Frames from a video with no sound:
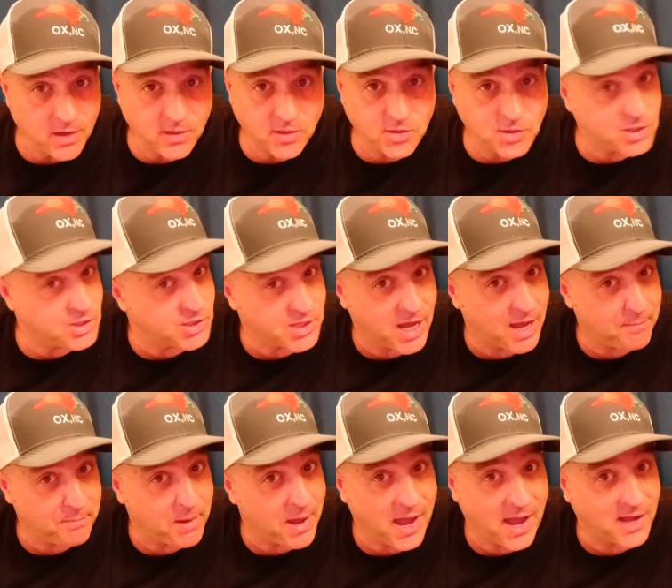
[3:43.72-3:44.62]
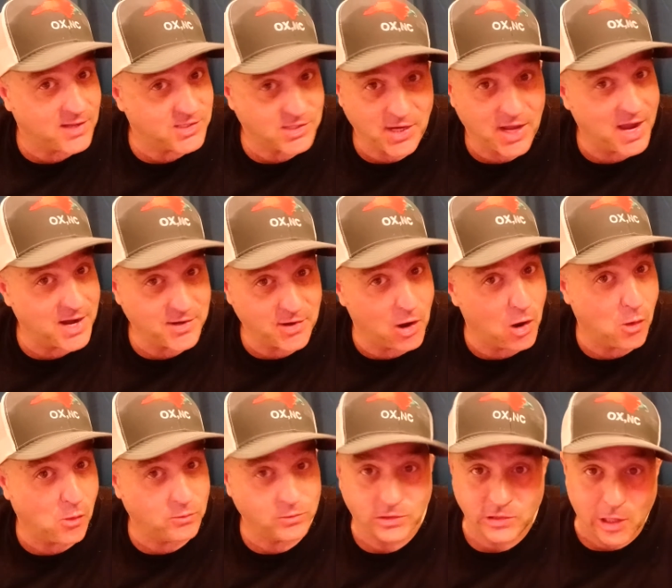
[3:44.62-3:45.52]
she's got pods and I
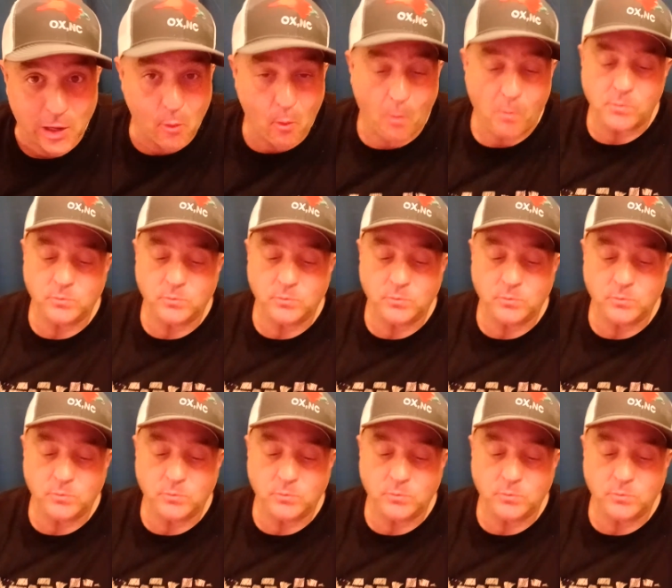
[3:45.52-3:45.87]
don't, so.